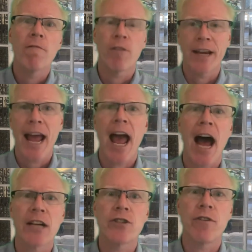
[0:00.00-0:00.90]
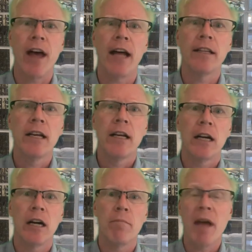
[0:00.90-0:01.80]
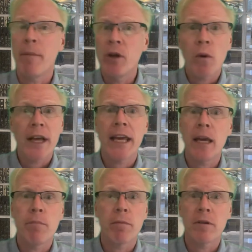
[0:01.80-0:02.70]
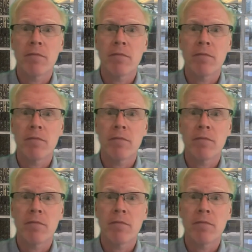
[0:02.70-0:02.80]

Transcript: for cash that um, maybe you want to keep